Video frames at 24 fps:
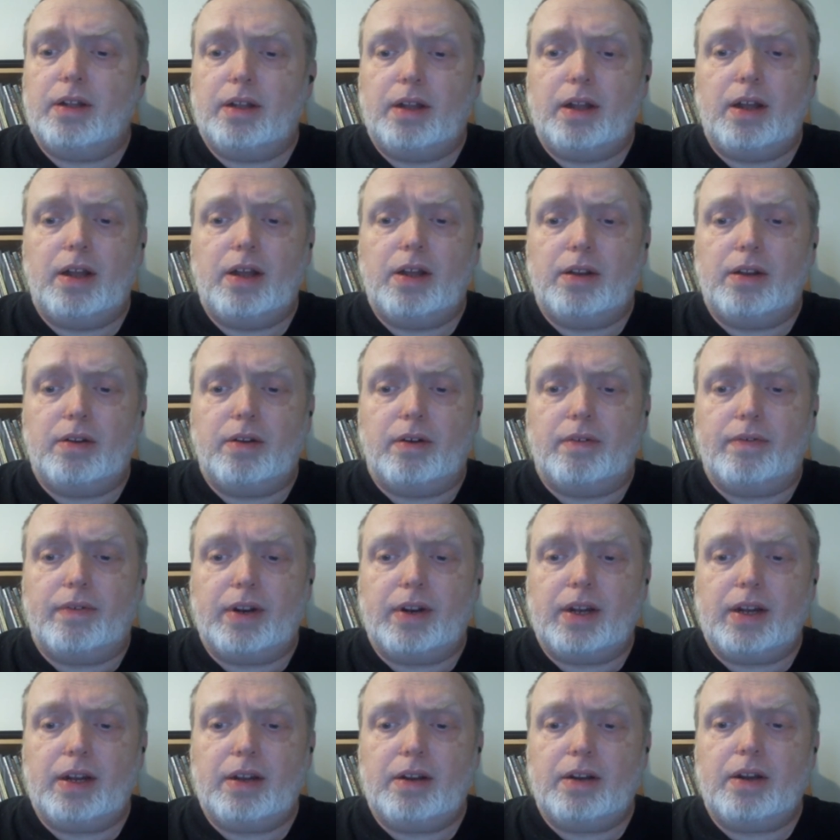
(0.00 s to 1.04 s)
don't
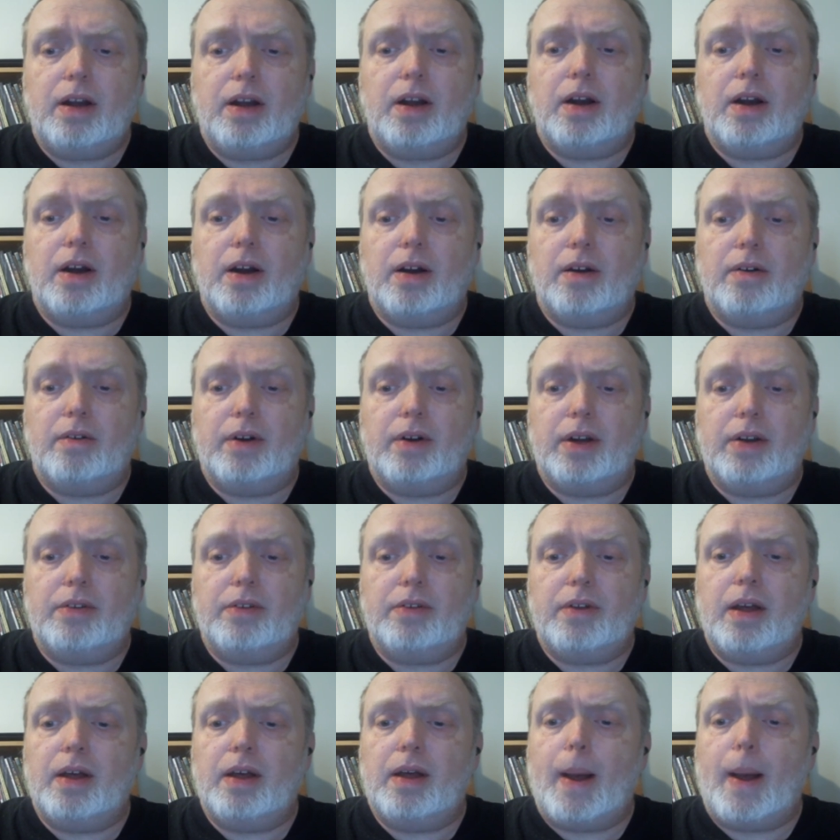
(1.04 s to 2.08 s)
forget, always
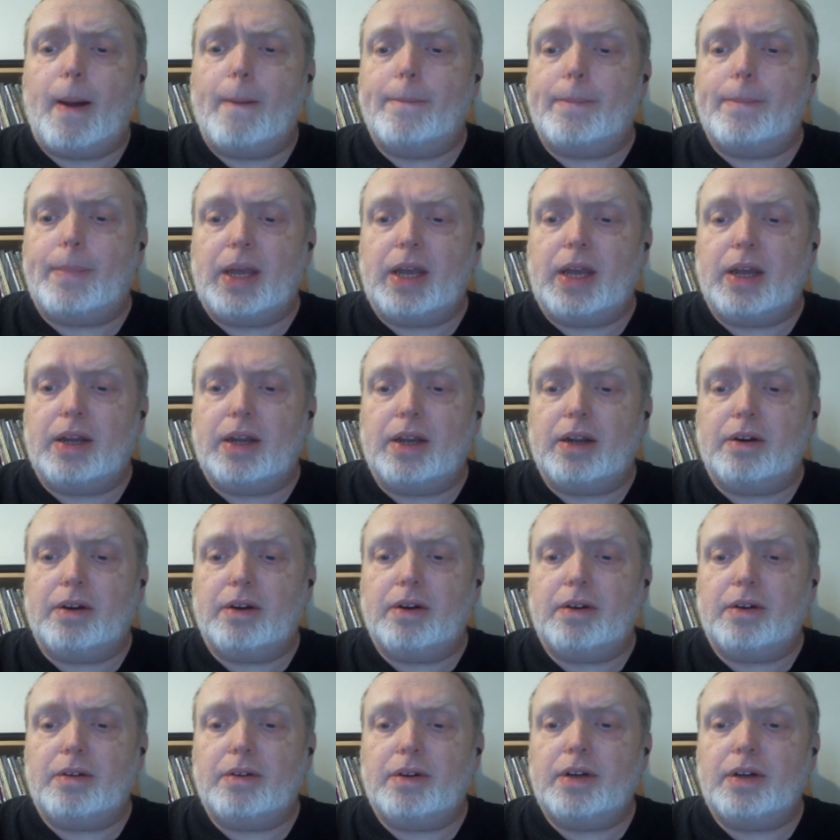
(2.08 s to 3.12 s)
be a
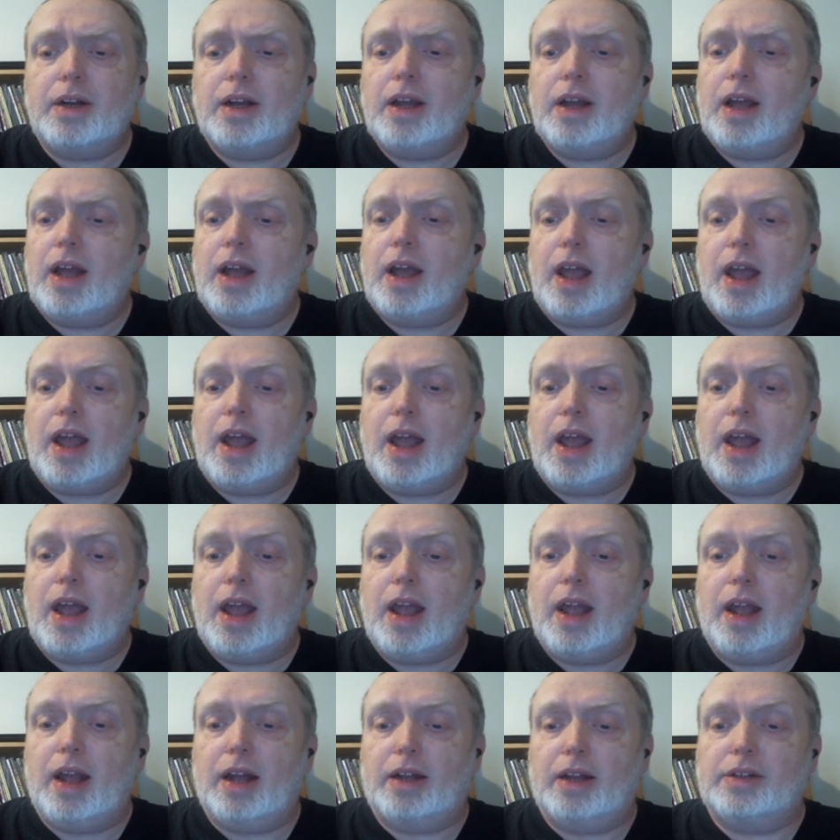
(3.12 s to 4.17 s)
hero,
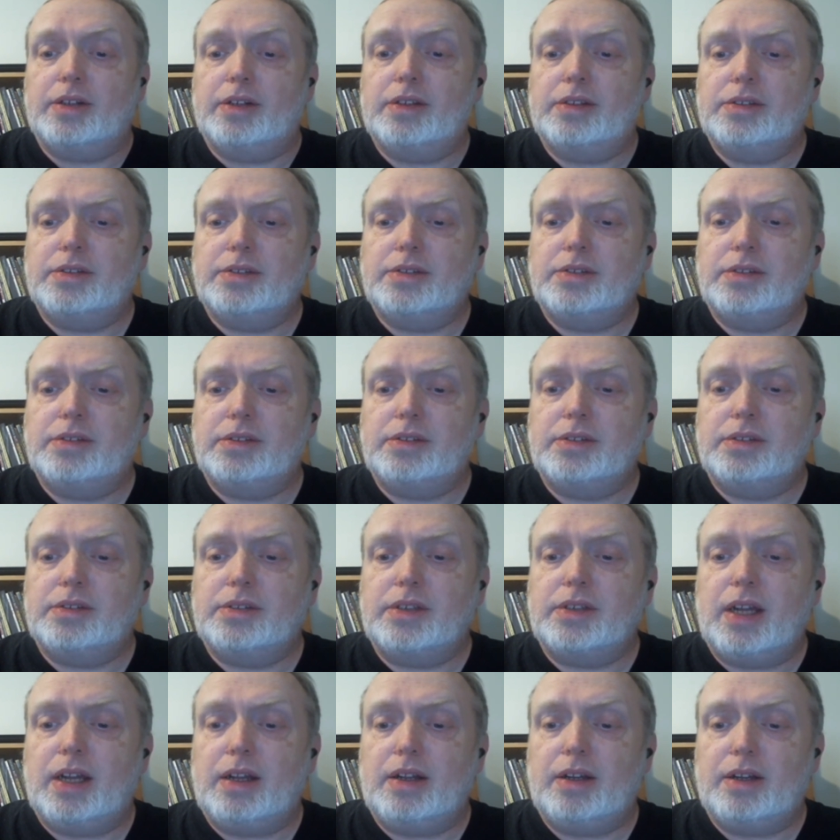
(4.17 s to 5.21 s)
and
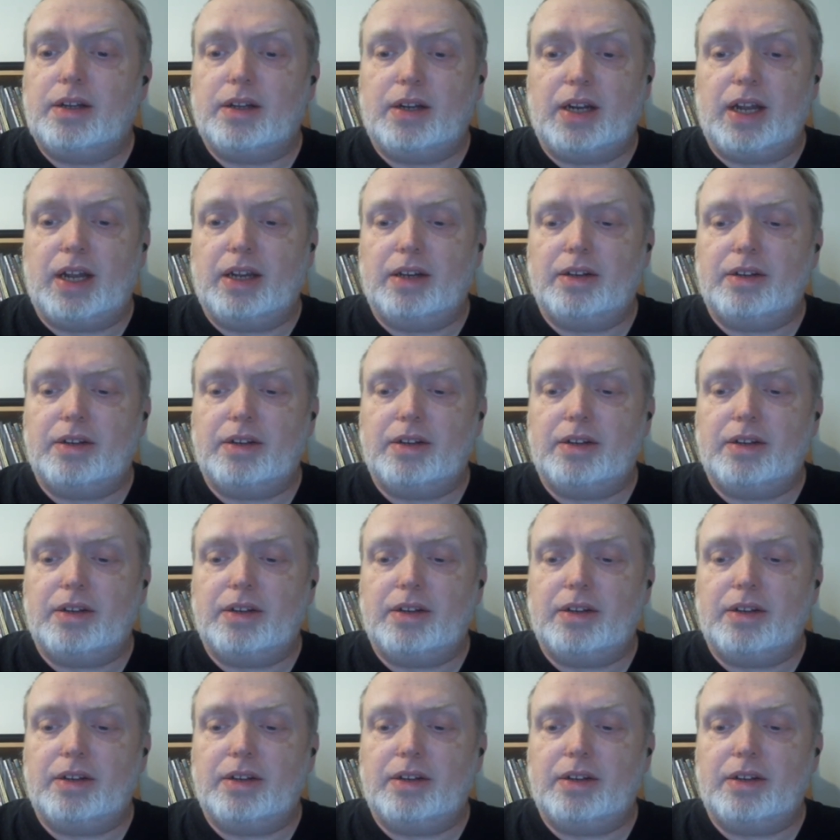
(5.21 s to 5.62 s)
good night.